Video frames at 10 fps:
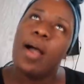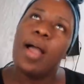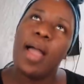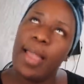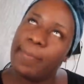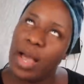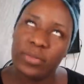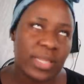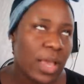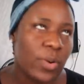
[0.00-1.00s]
I
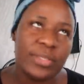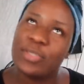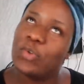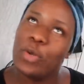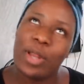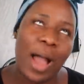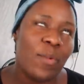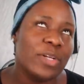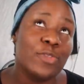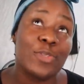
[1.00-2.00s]
was like, what is going on? I
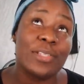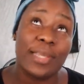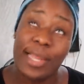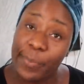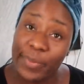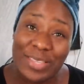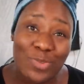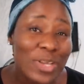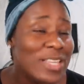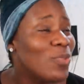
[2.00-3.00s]
want to sleep. It
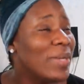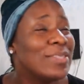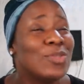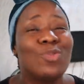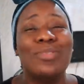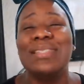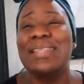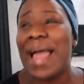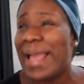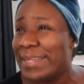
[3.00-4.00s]
went into the
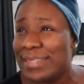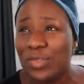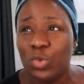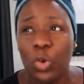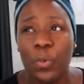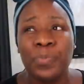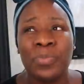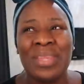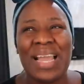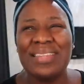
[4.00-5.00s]
night, you know.
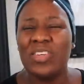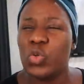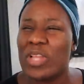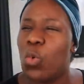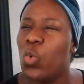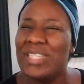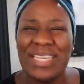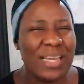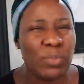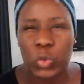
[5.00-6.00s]
I think it was like 1
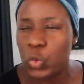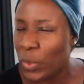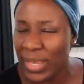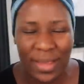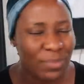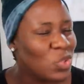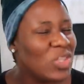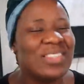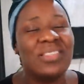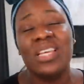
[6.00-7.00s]
a.m. or 2 a.m.
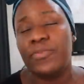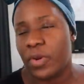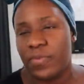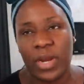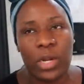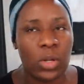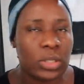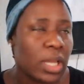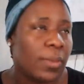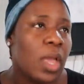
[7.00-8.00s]
It stayed for a very
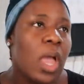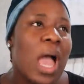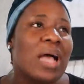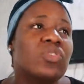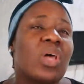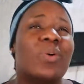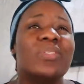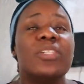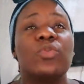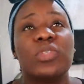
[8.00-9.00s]
long time. So I
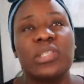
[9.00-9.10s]
wanted to